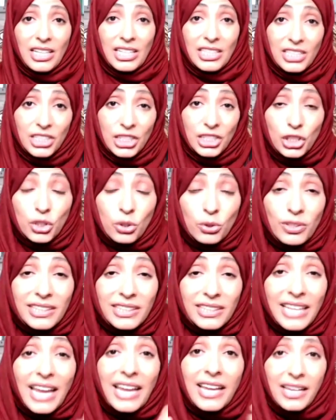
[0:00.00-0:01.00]
She should
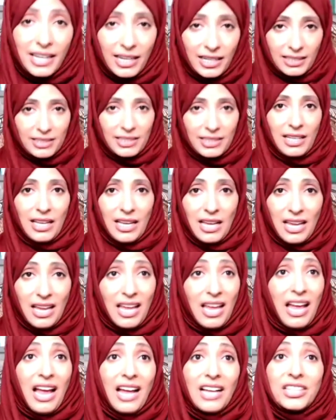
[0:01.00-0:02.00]
take it.
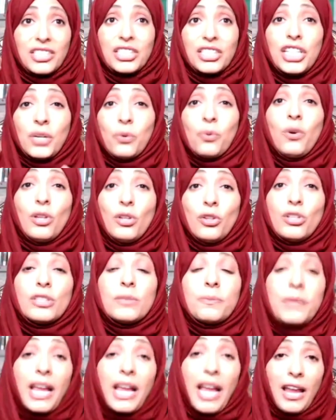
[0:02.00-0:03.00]
And she will
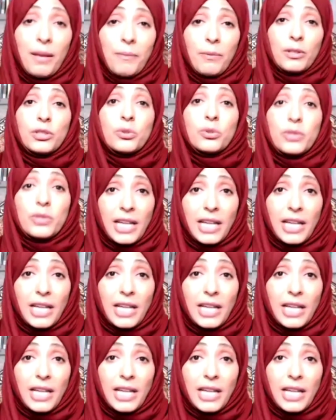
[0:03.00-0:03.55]
not be able to